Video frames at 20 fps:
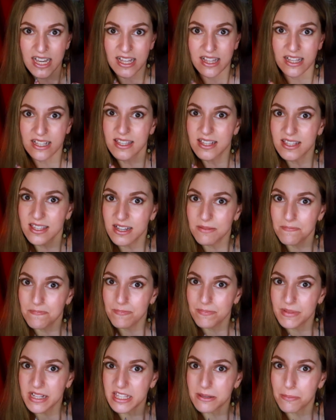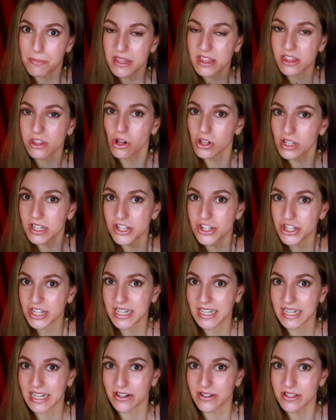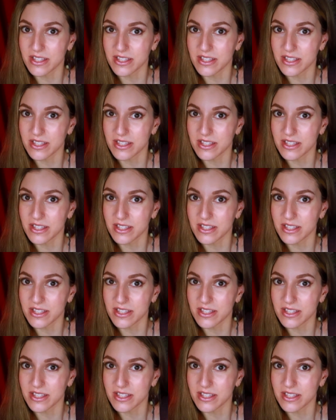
It's a pathology here.